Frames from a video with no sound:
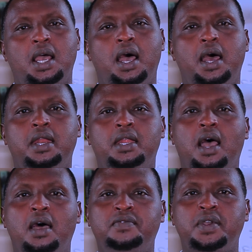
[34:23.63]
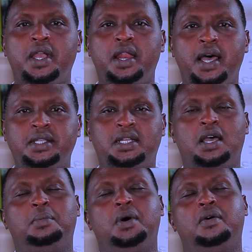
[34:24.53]
And having a large
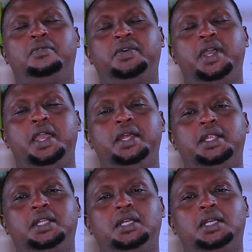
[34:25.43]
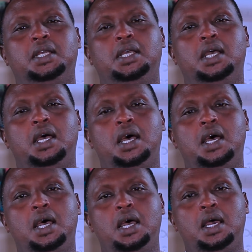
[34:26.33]
number of n,
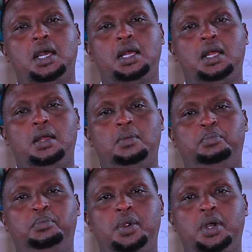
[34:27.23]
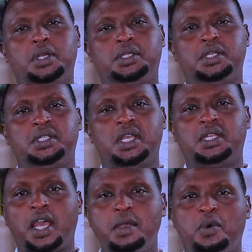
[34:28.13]
it is a
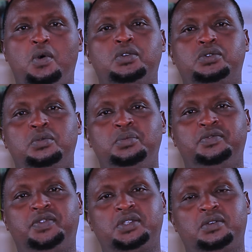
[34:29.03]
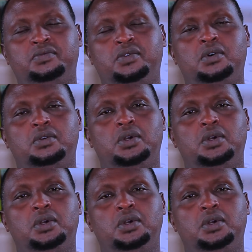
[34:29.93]
time consuming, first of all.